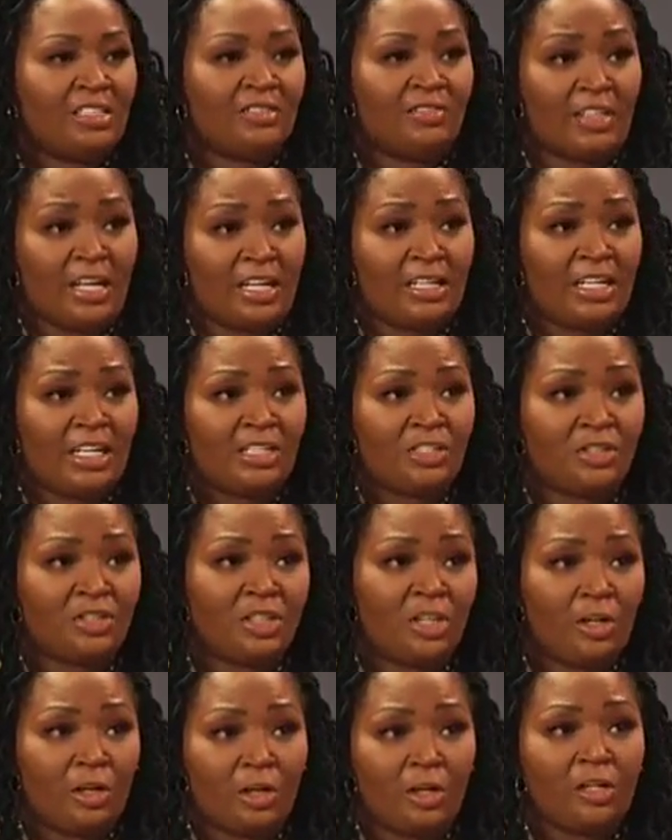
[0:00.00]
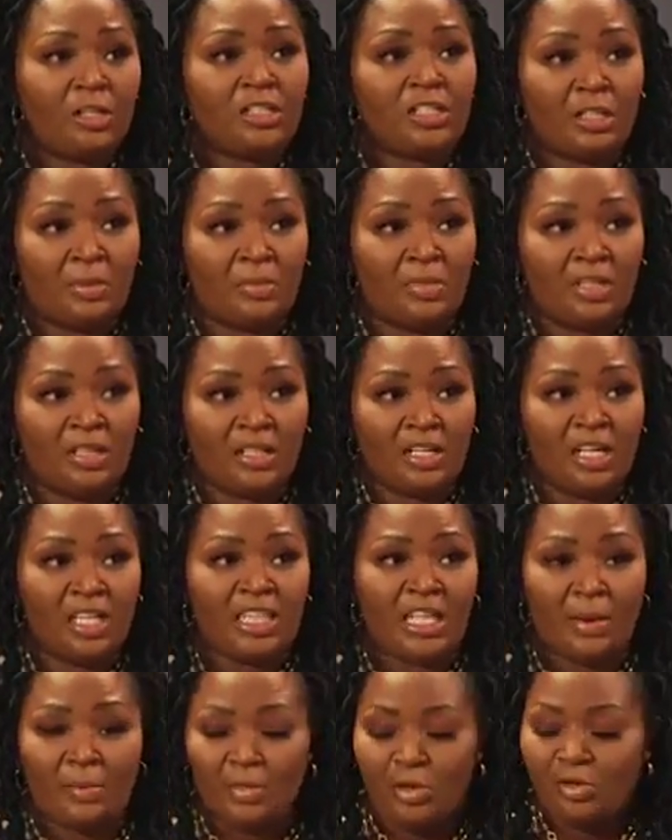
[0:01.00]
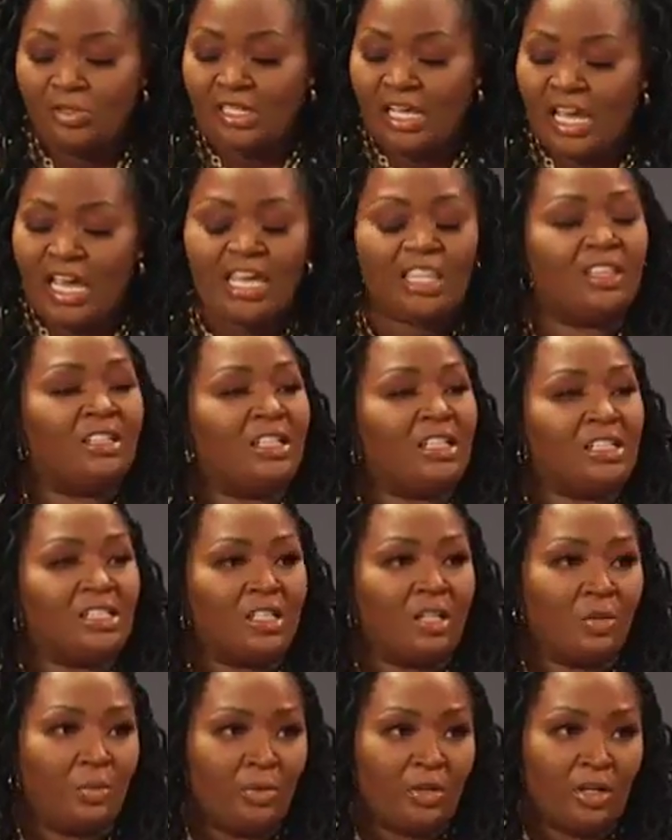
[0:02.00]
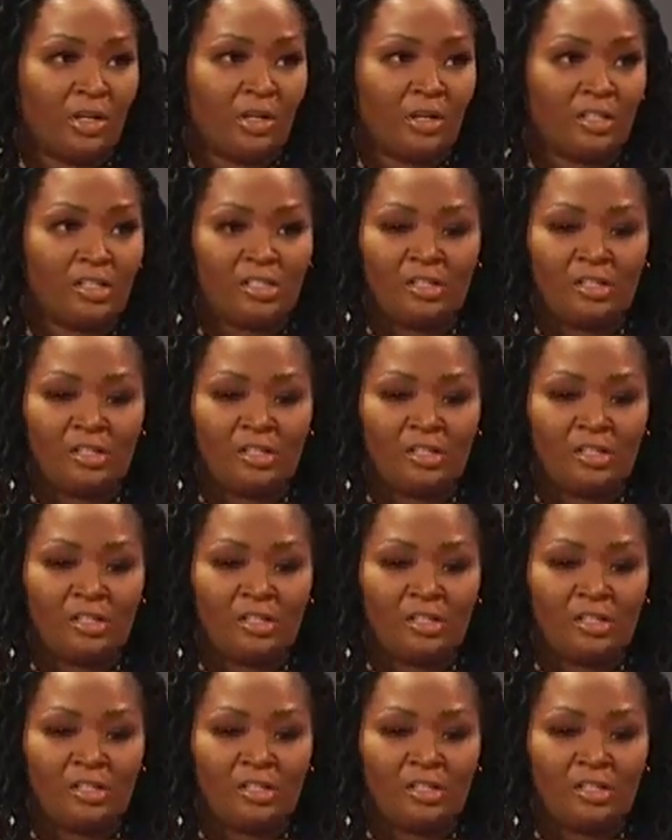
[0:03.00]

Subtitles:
of that nature to earn something that most athletes would earn.